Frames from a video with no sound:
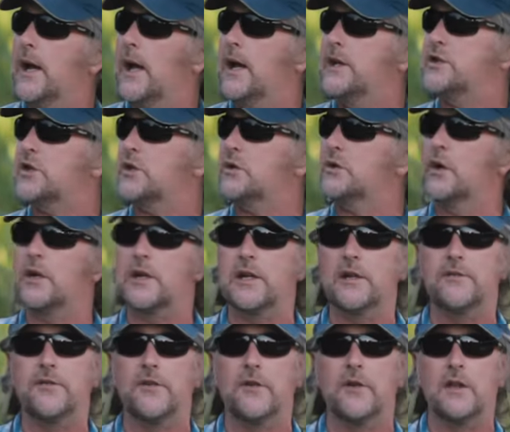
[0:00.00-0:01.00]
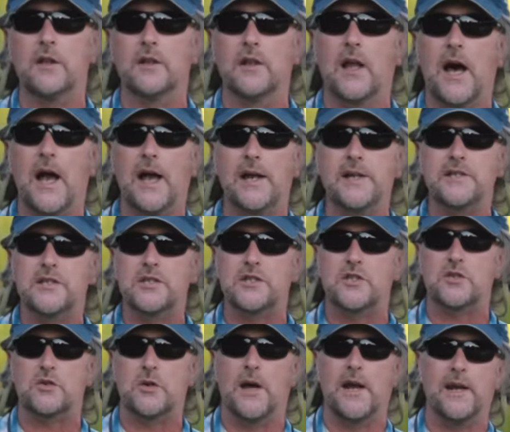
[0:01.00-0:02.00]
is you're looking for the line to
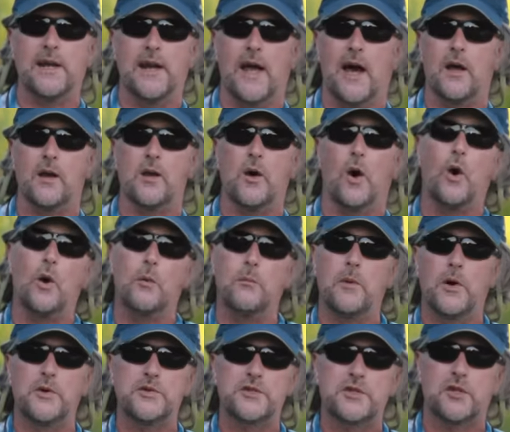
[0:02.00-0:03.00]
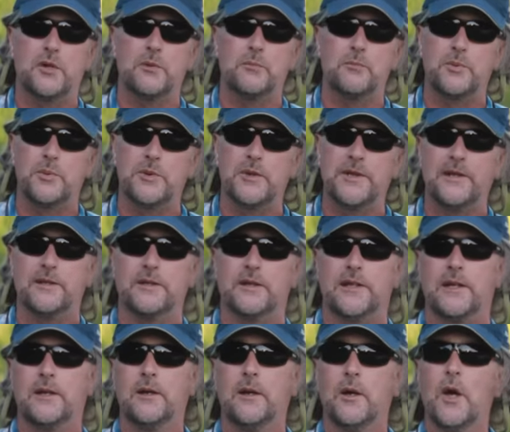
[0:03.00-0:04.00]
straighten out almost
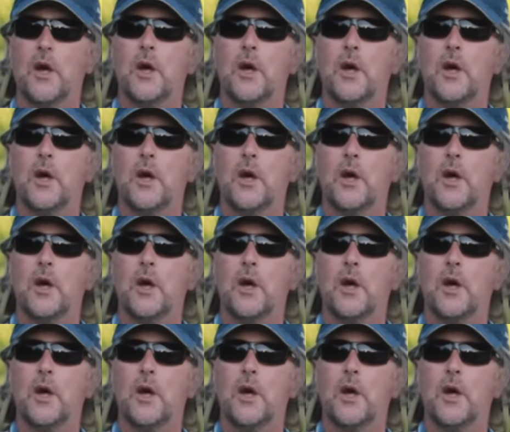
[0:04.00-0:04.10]
completely